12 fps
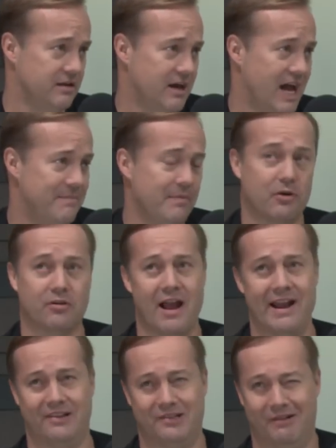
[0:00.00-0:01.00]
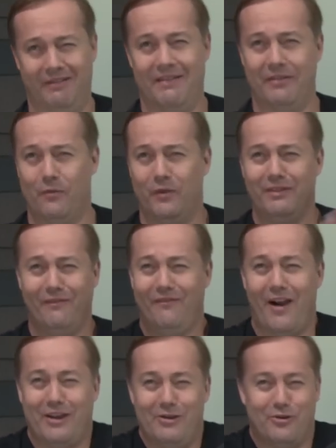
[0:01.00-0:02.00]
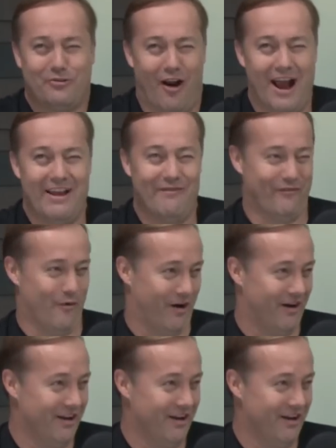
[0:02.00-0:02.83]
I had people cry. I started laugh. What the fuck are you crying for?